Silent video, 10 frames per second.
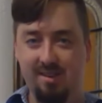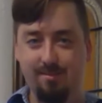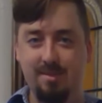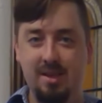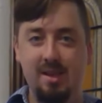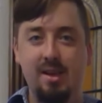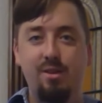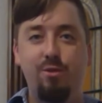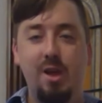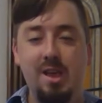him
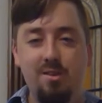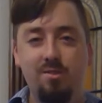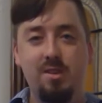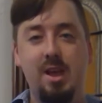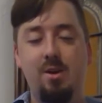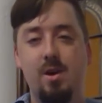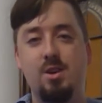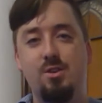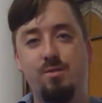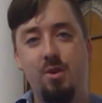for his
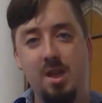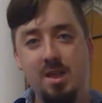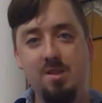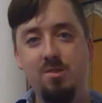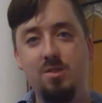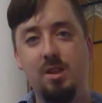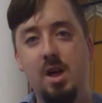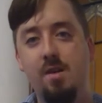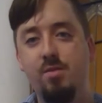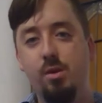character, for his
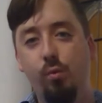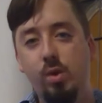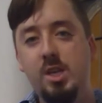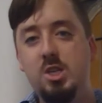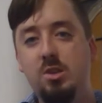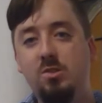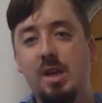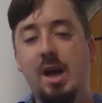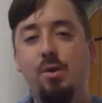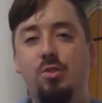love that reaches
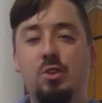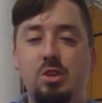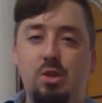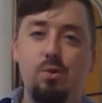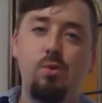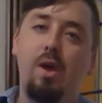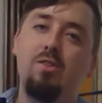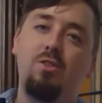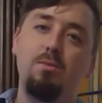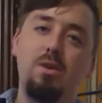out to you
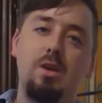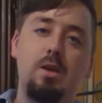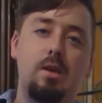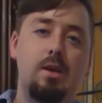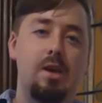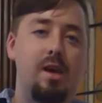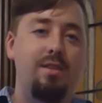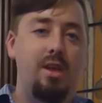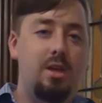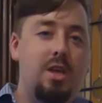and to me,
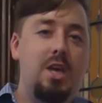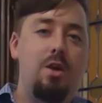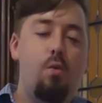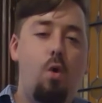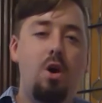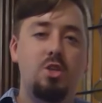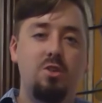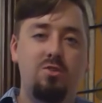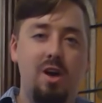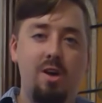that he
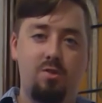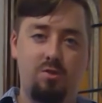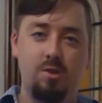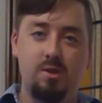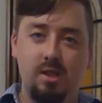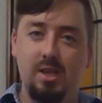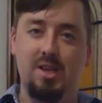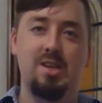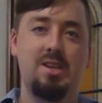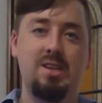washes us
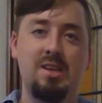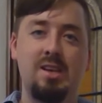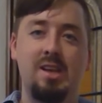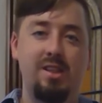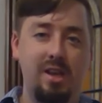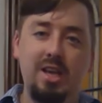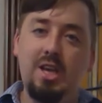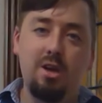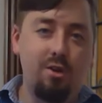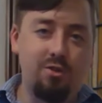clean, that
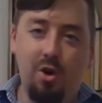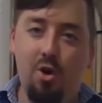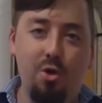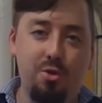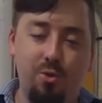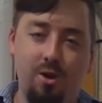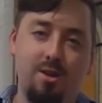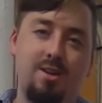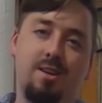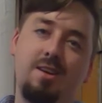he does all the
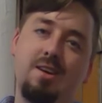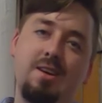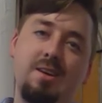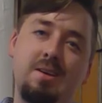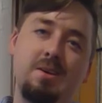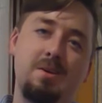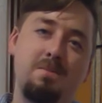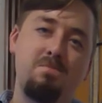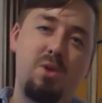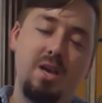work
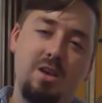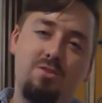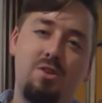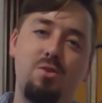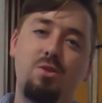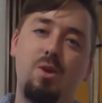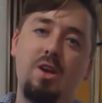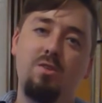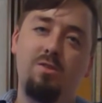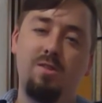by his own
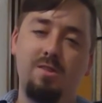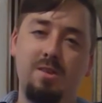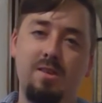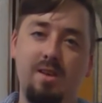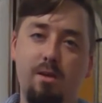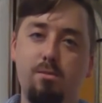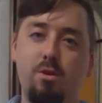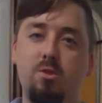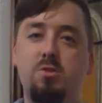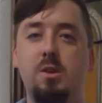grace and
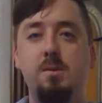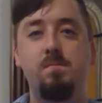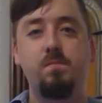mercy.